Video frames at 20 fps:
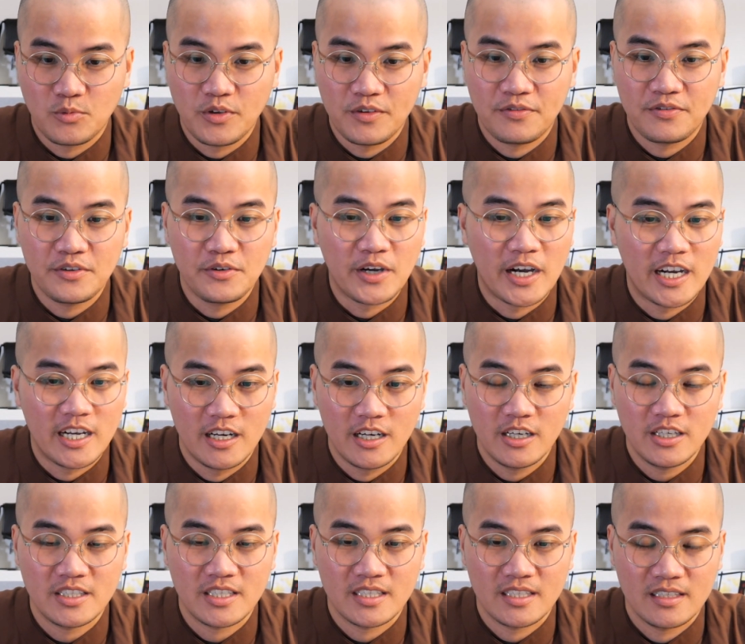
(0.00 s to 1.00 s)
feel
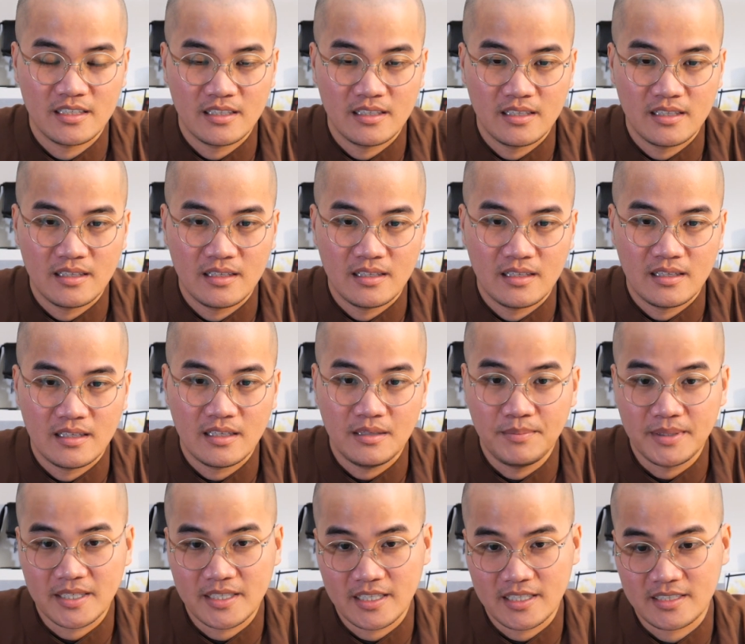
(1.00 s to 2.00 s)
hurt is
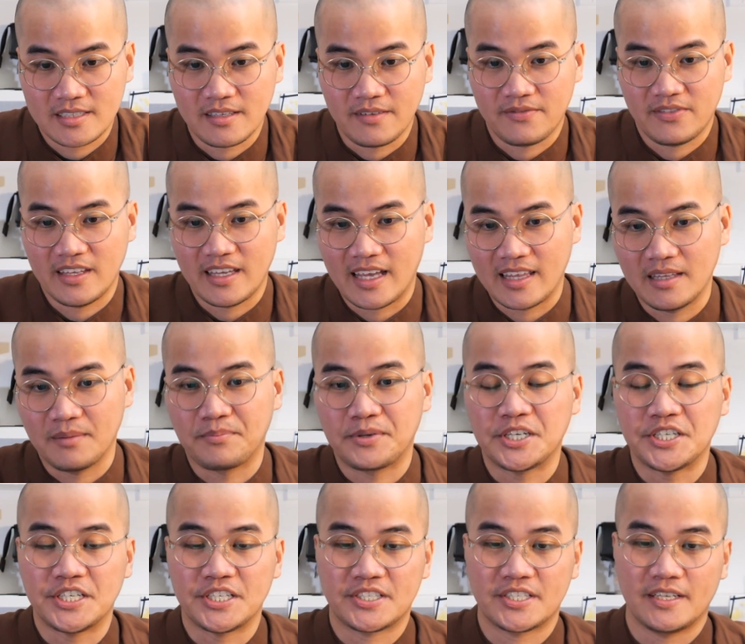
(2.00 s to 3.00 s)
because of the other
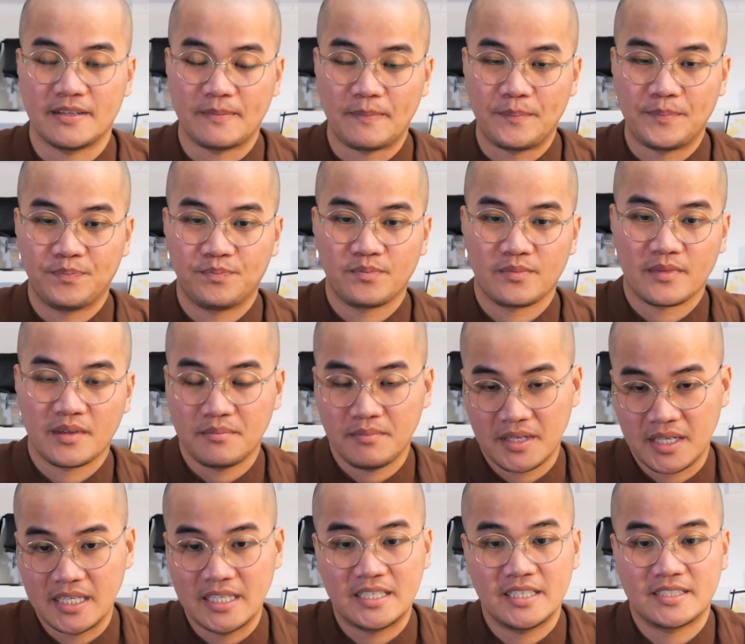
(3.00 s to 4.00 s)
person.
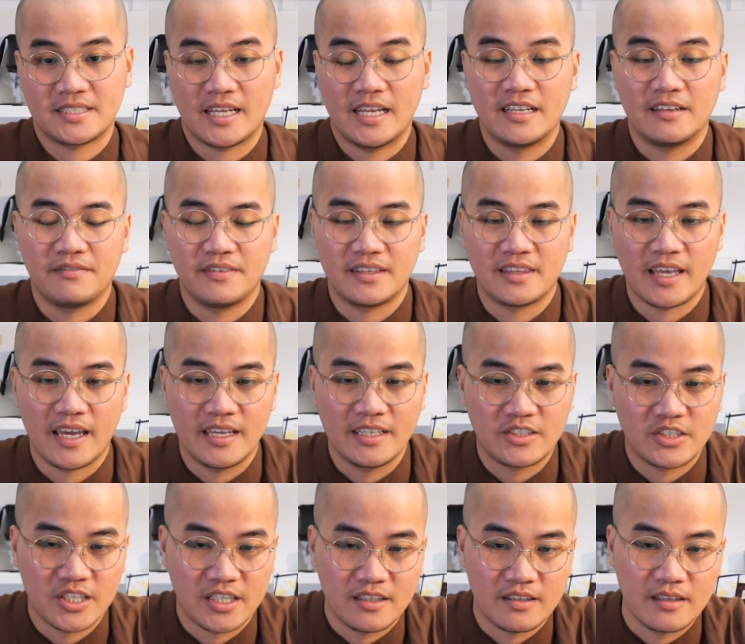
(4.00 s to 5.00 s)
But it is an
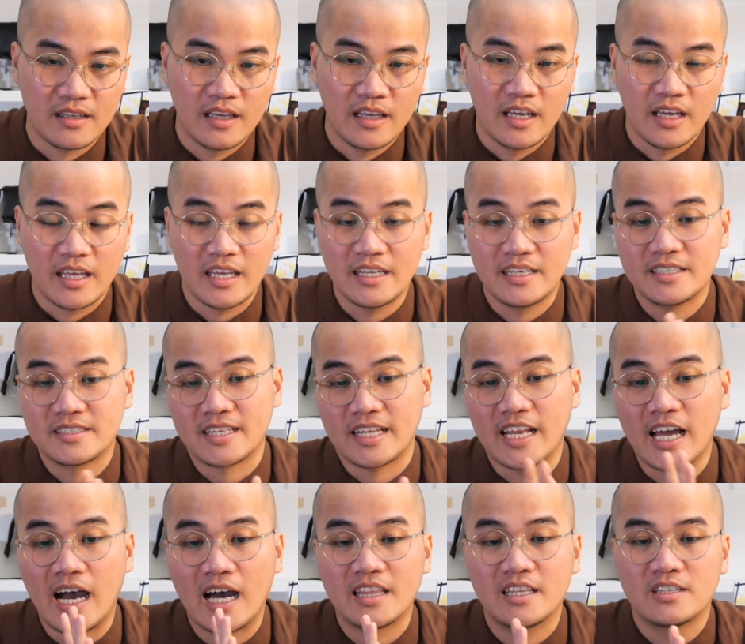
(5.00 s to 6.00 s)
invitation. It is
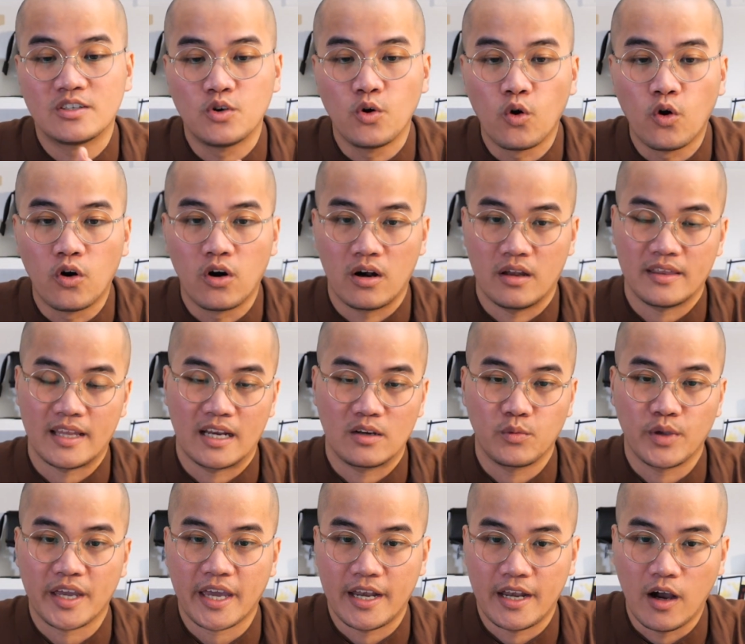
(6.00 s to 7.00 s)
another door that
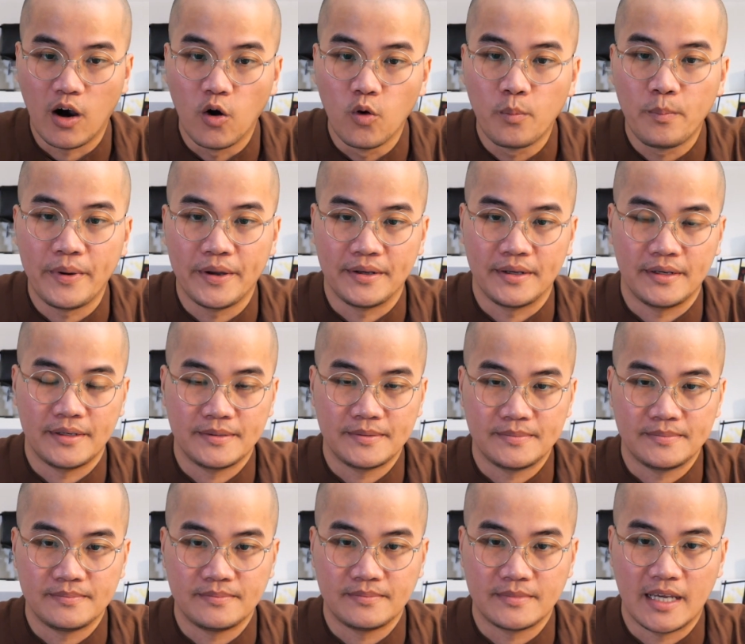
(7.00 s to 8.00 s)
we can open
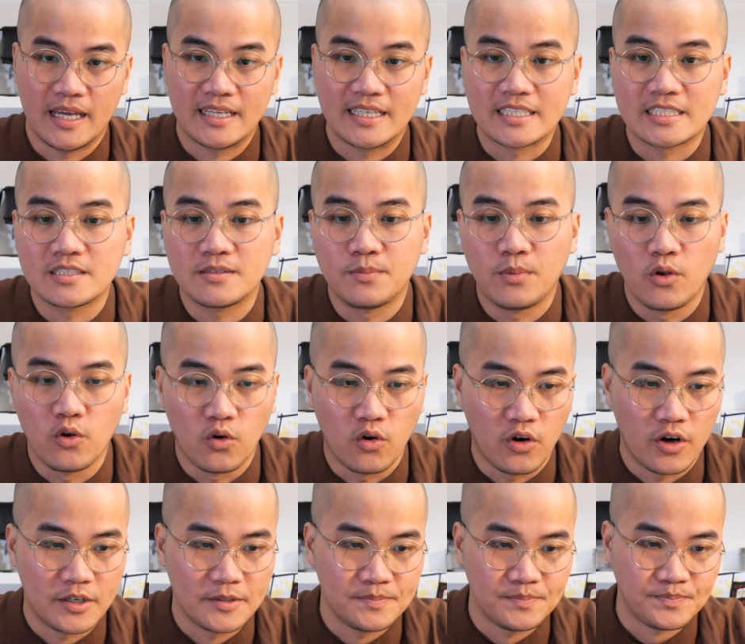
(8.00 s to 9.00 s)
and
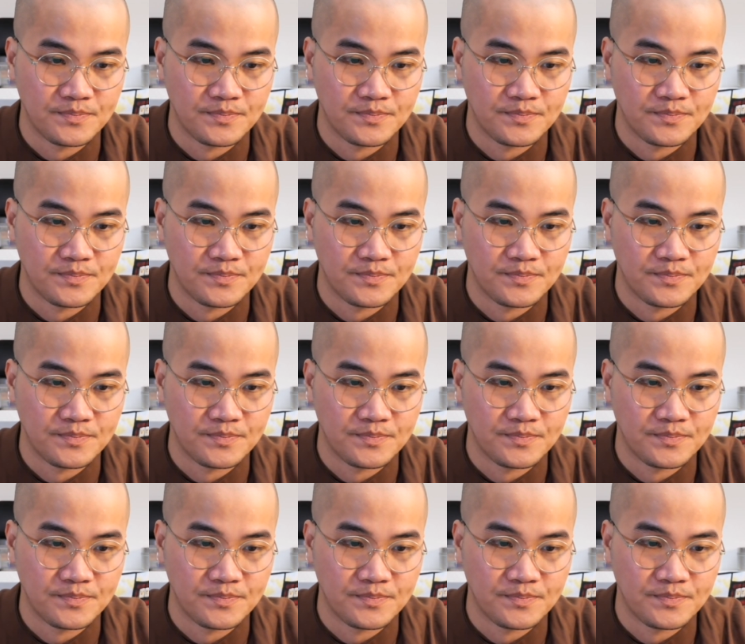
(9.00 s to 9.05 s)
explore.